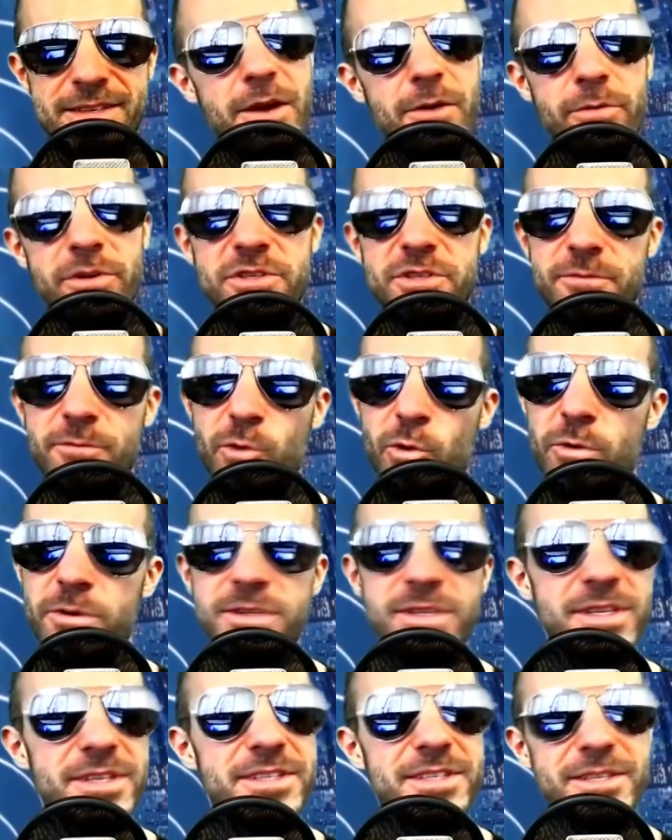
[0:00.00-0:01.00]
Which of course
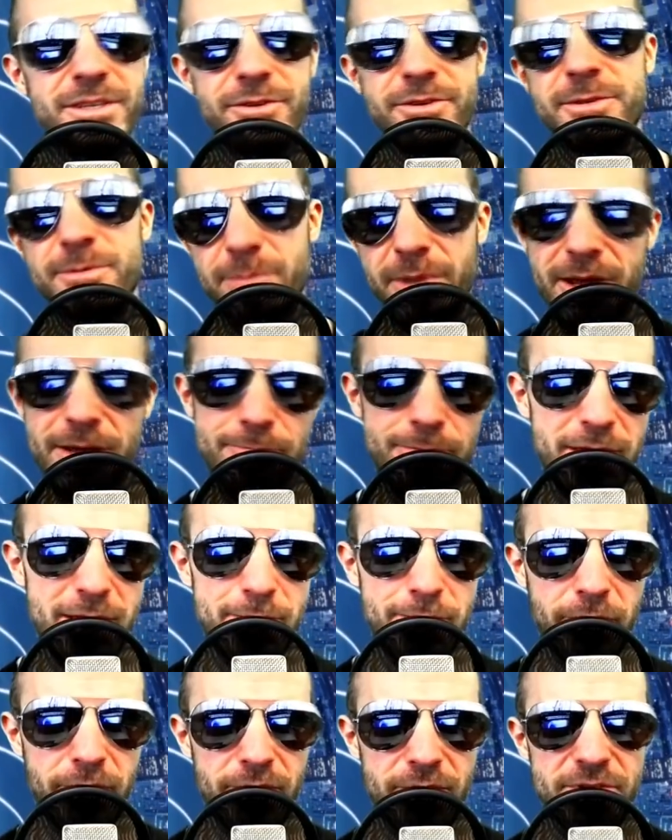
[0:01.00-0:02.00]
is used by
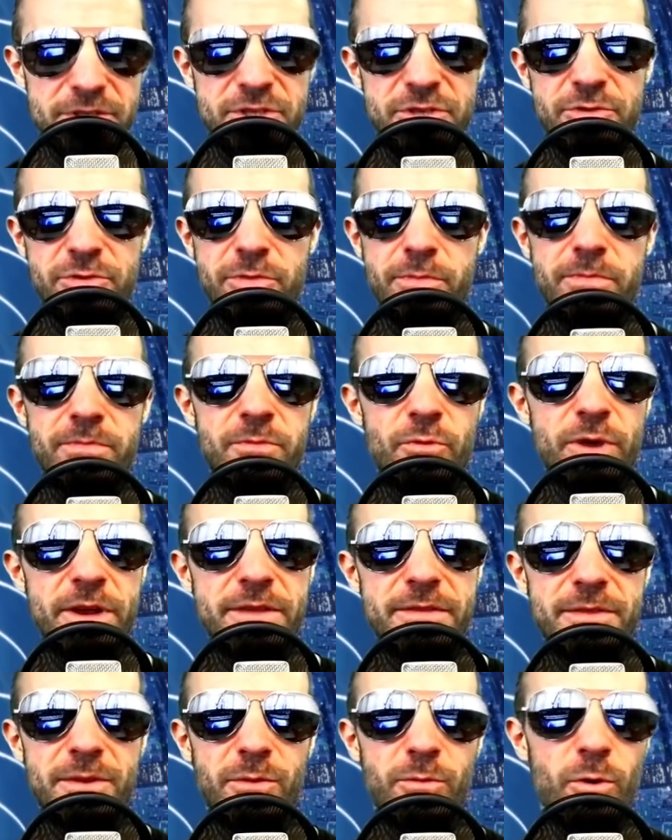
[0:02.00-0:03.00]
people to
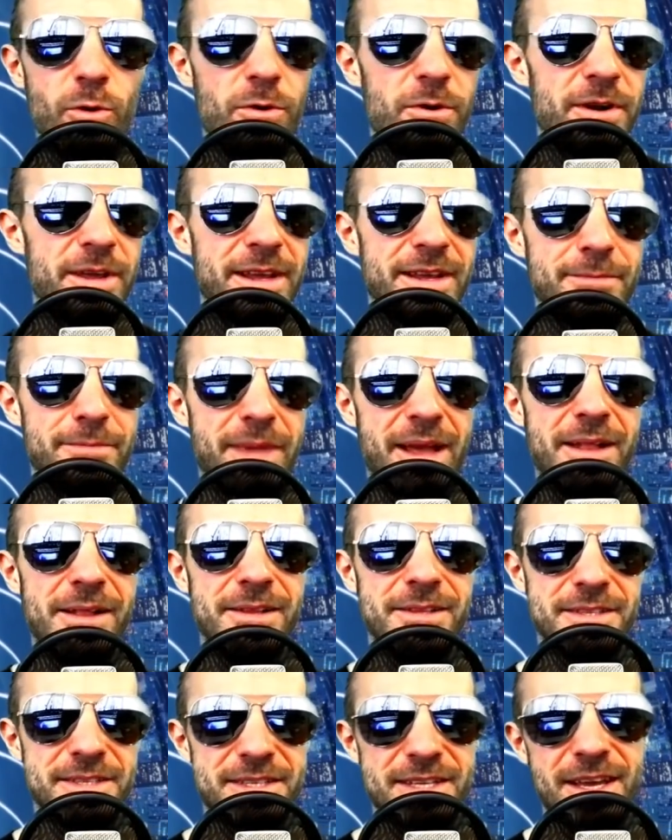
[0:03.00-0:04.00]
ring the warning
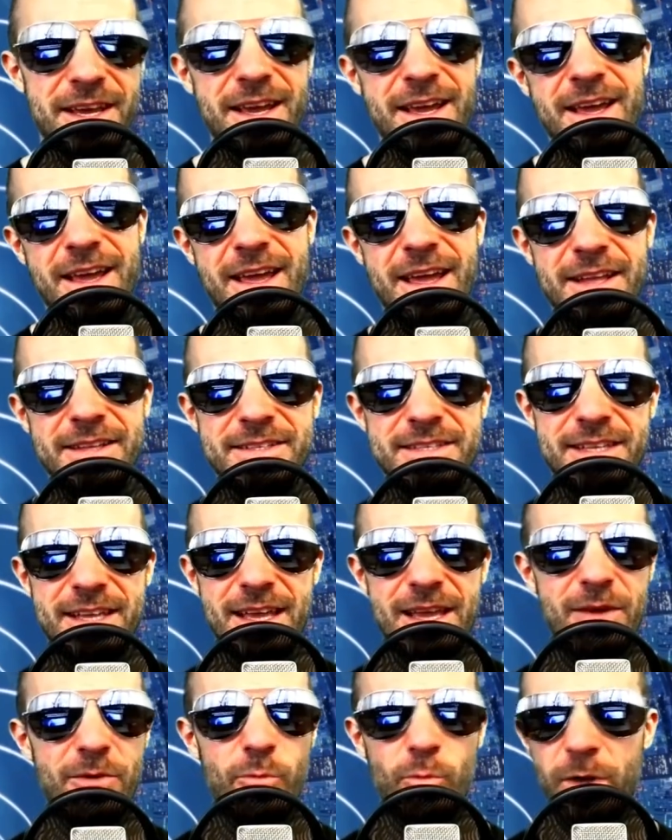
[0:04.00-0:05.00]
bells and
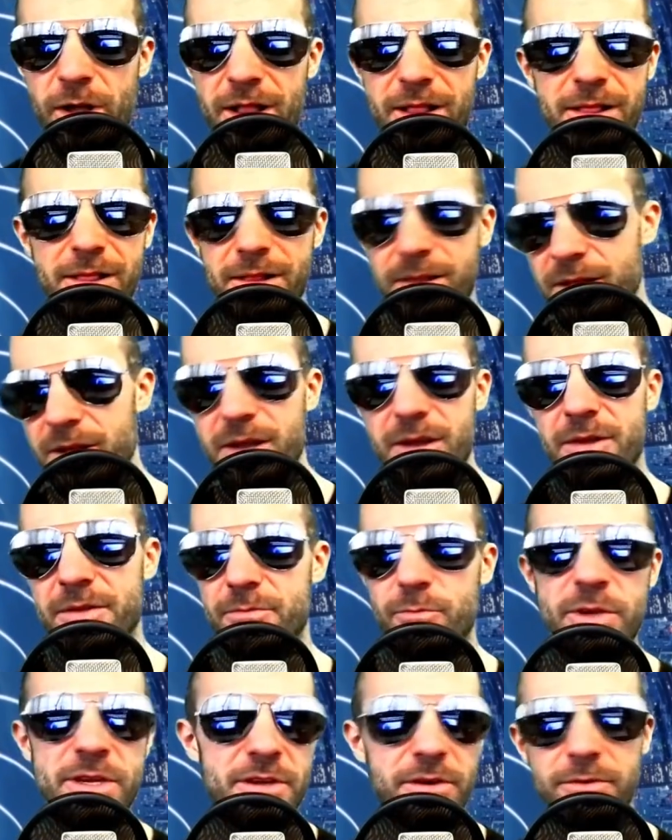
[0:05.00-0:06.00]
say, well,
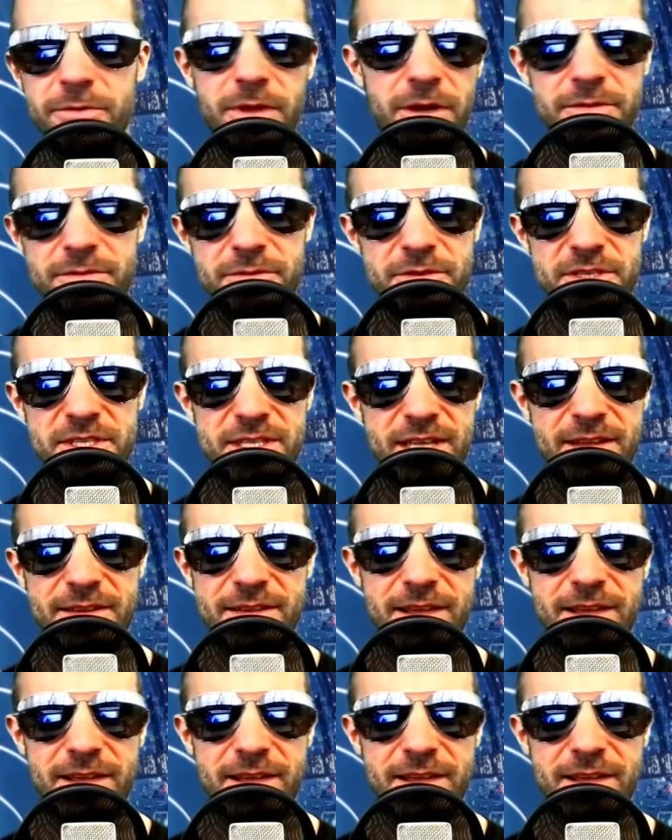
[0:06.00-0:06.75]
we don't understand